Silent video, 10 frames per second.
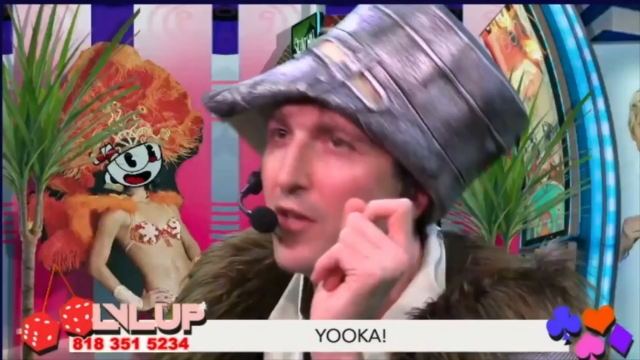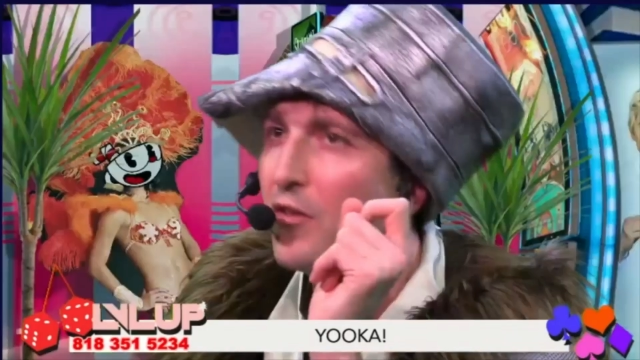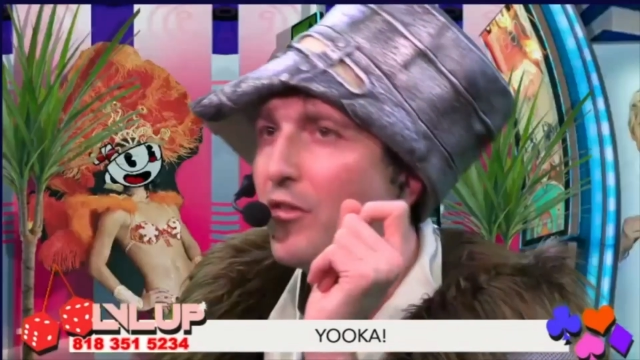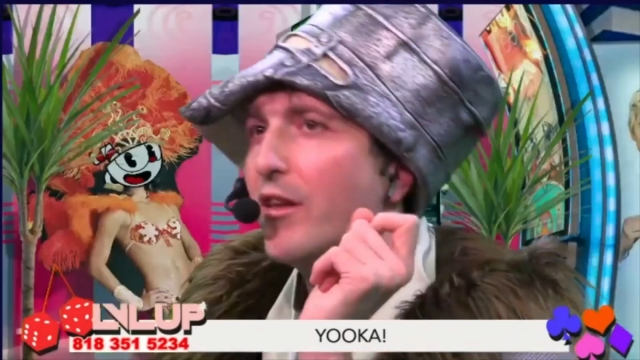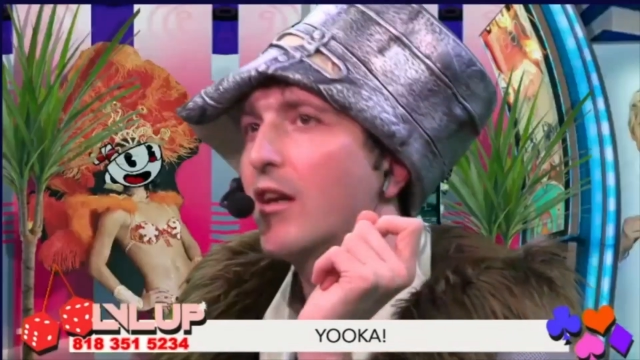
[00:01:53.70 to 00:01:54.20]

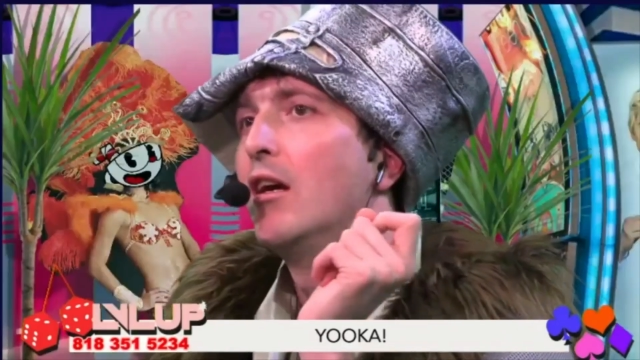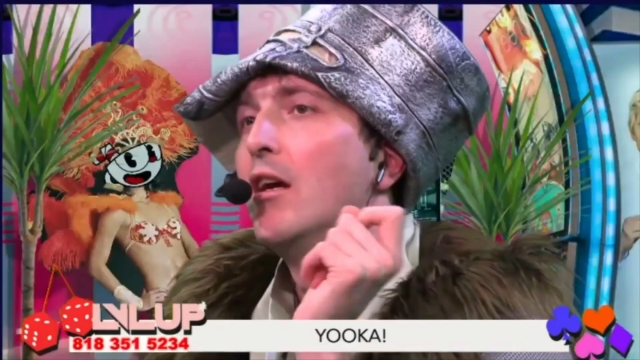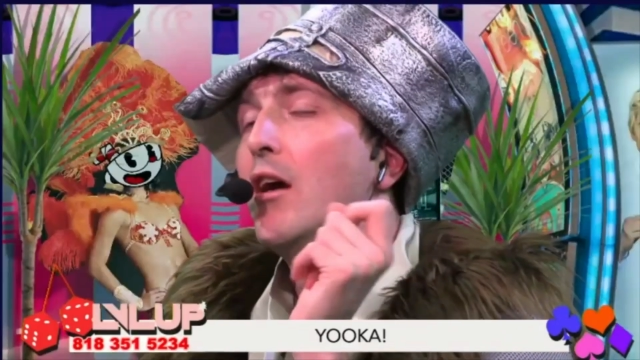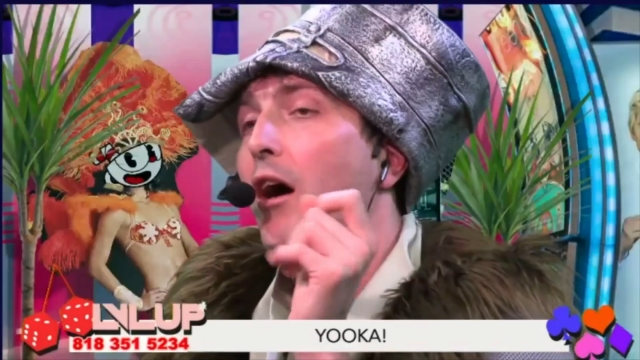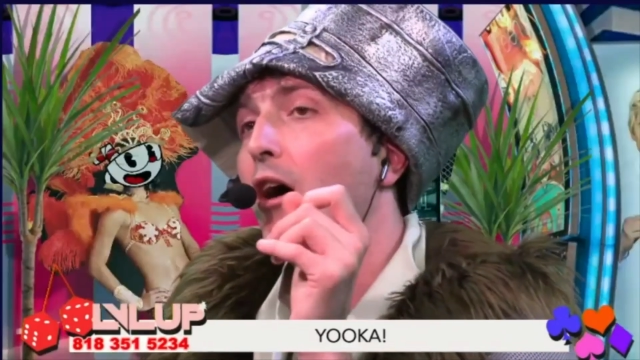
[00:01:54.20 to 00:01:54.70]
think
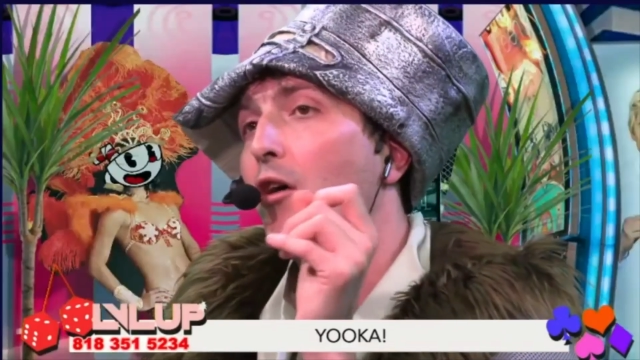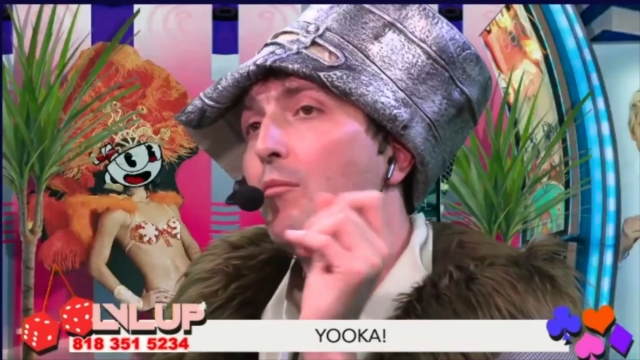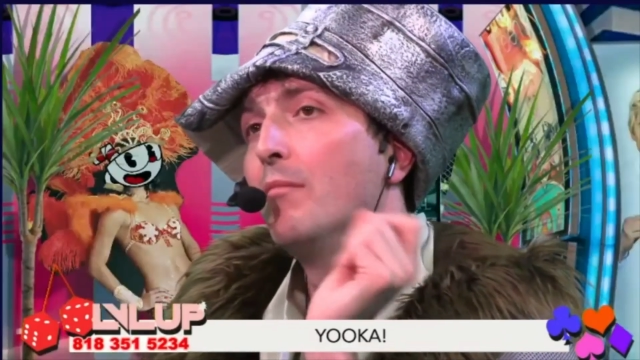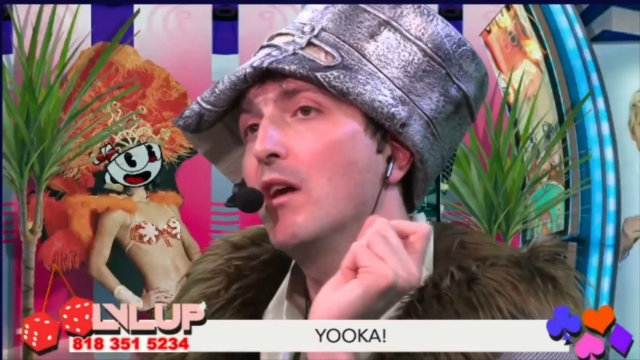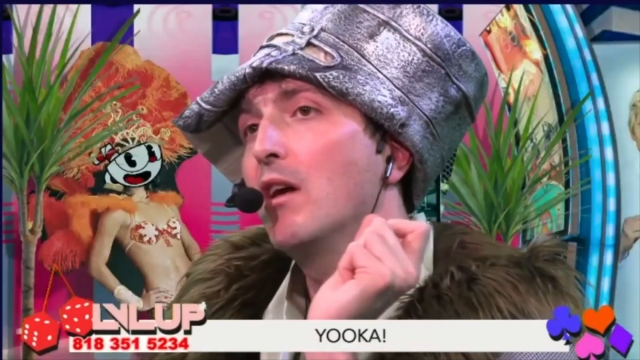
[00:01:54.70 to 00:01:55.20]

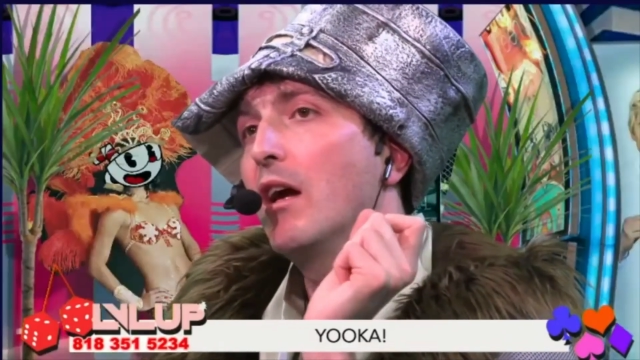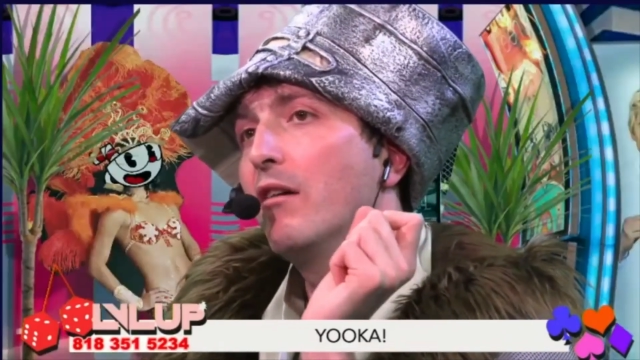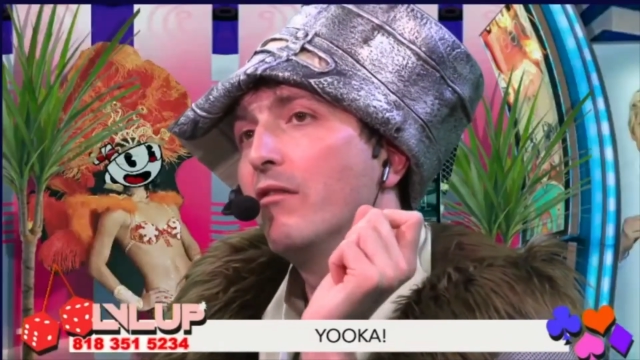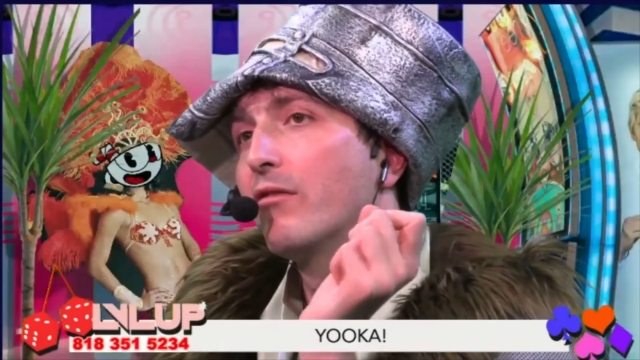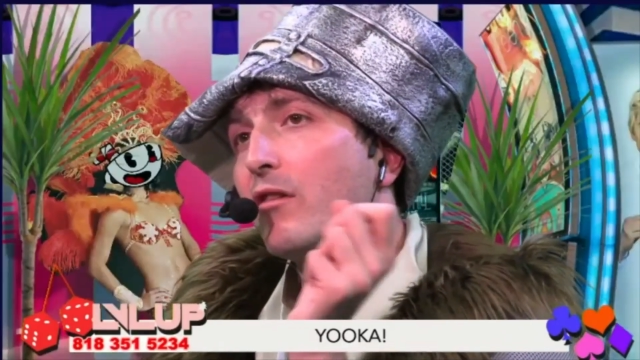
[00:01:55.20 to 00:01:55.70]
may
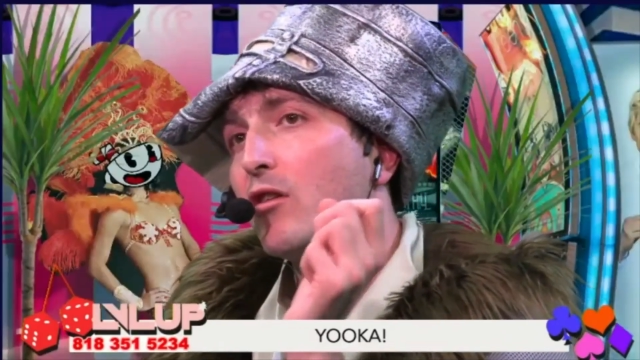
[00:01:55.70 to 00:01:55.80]
have